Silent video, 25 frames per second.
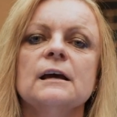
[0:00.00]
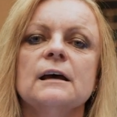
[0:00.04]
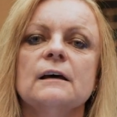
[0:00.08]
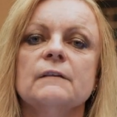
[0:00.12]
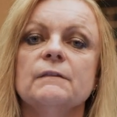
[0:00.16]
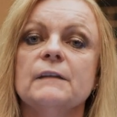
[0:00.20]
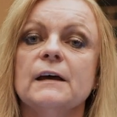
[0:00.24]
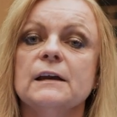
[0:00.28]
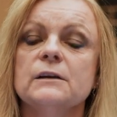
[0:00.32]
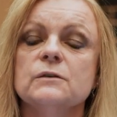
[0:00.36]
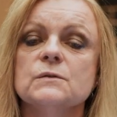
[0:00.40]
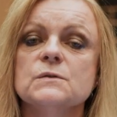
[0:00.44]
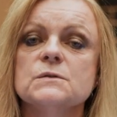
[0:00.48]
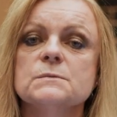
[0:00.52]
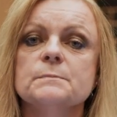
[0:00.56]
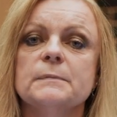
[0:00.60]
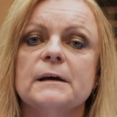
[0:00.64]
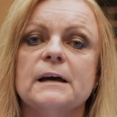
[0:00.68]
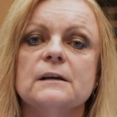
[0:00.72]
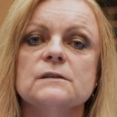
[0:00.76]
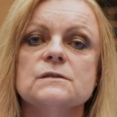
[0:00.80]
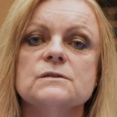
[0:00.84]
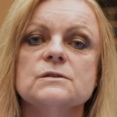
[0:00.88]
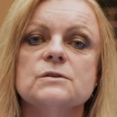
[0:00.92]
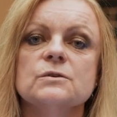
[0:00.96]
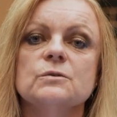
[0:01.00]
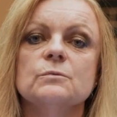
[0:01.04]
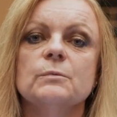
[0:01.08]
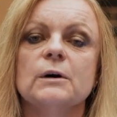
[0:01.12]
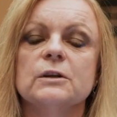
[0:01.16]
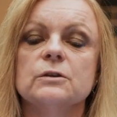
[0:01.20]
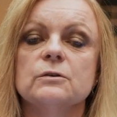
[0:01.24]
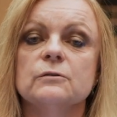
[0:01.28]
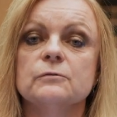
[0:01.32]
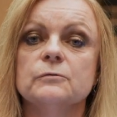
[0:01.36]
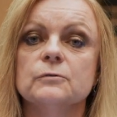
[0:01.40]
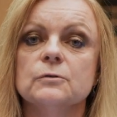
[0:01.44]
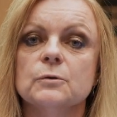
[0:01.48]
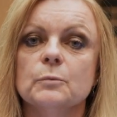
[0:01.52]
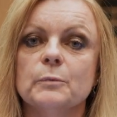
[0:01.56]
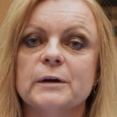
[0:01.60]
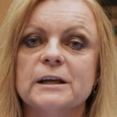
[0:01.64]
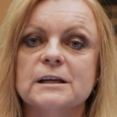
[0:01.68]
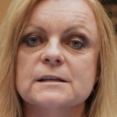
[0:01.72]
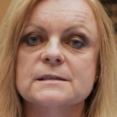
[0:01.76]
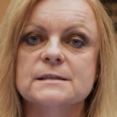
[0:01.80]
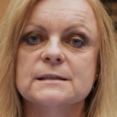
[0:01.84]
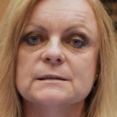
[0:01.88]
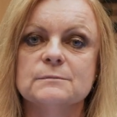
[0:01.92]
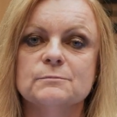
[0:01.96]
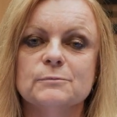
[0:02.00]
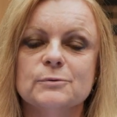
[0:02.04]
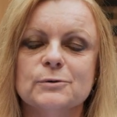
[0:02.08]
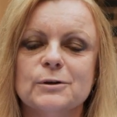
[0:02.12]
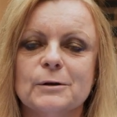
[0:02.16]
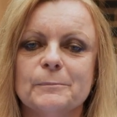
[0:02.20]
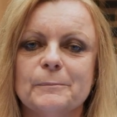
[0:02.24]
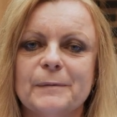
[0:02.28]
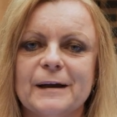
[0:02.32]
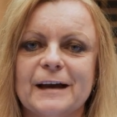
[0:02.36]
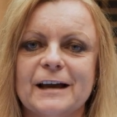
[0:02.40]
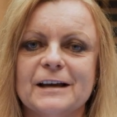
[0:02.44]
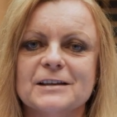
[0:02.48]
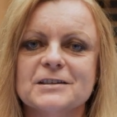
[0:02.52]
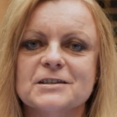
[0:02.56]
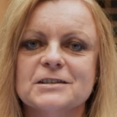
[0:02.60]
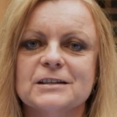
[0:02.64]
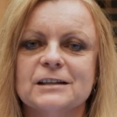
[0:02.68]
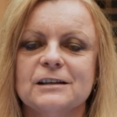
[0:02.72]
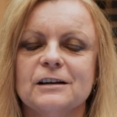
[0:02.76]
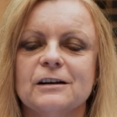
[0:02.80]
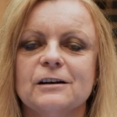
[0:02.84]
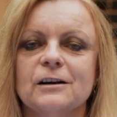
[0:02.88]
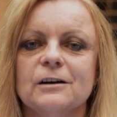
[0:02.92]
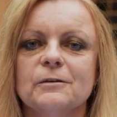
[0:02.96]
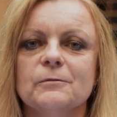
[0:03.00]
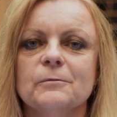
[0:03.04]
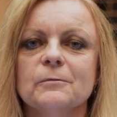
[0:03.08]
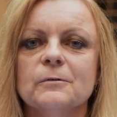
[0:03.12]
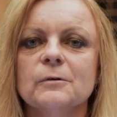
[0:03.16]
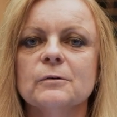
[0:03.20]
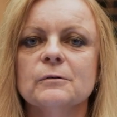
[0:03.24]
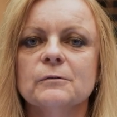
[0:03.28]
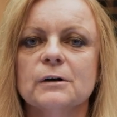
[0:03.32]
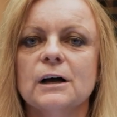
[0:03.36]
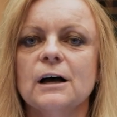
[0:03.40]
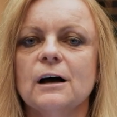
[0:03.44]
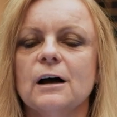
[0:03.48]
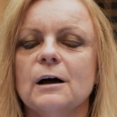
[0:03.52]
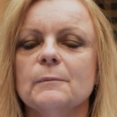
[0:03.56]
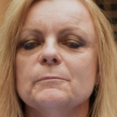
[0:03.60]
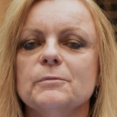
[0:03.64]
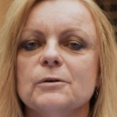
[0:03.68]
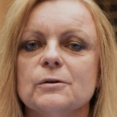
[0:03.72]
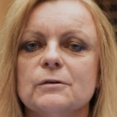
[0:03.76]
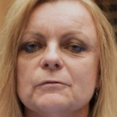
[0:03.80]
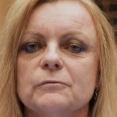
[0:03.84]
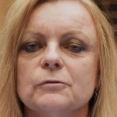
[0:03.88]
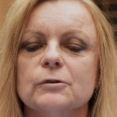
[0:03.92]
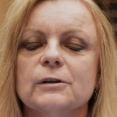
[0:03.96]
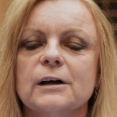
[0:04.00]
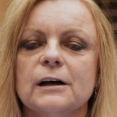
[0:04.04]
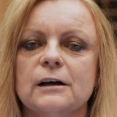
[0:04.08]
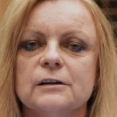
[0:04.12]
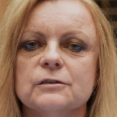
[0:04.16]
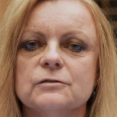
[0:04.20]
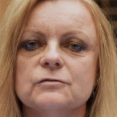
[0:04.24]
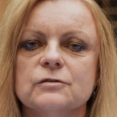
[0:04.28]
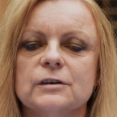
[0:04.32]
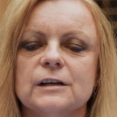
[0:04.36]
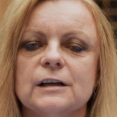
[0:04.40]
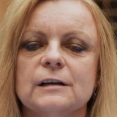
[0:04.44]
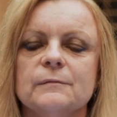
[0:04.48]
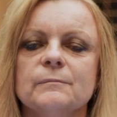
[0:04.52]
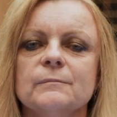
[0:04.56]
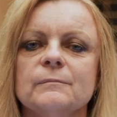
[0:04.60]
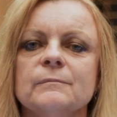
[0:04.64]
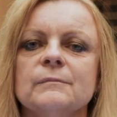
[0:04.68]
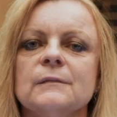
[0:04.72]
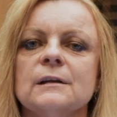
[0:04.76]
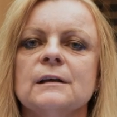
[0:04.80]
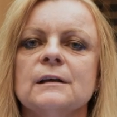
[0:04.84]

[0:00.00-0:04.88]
and then you spend two wonderful weeks in Budapest in our uh, beautiful country.